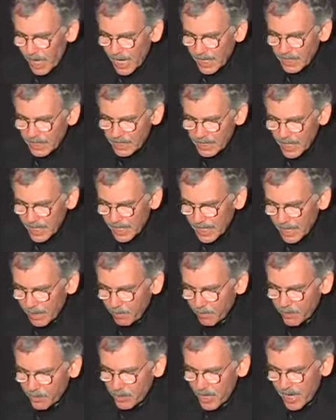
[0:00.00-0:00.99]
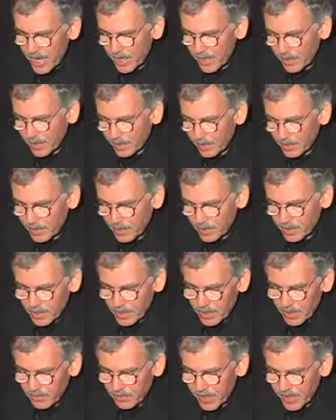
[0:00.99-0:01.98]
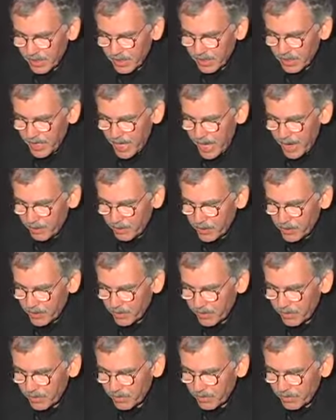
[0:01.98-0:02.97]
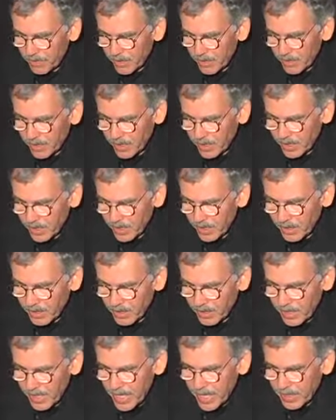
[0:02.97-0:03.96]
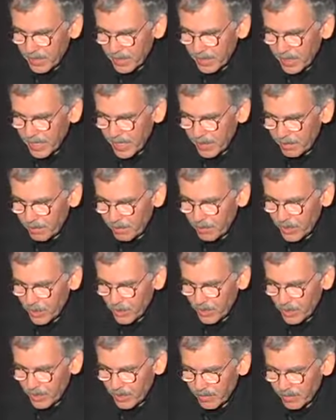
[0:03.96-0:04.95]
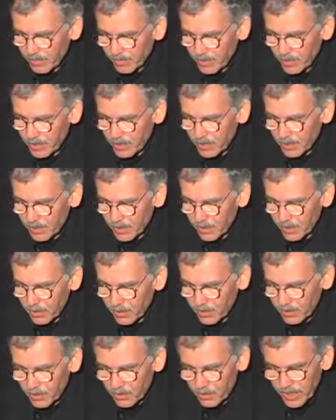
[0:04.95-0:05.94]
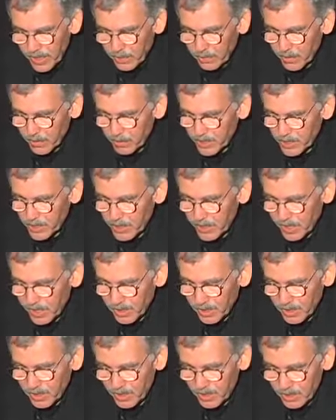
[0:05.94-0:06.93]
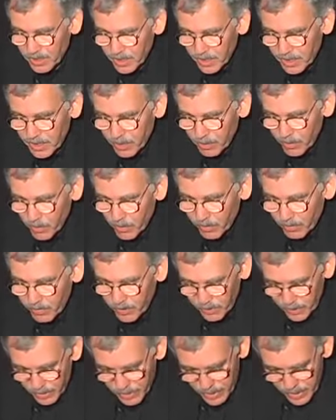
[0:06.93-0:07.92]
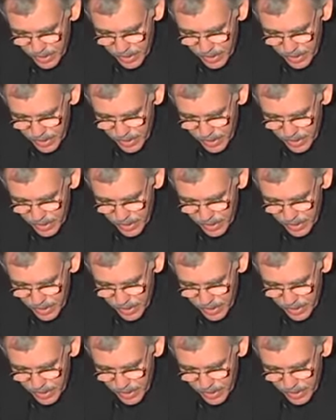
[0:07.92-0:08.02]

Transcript: I decided I would try to see if I could capture the feeling and that beauty of these incredible machines as they come over.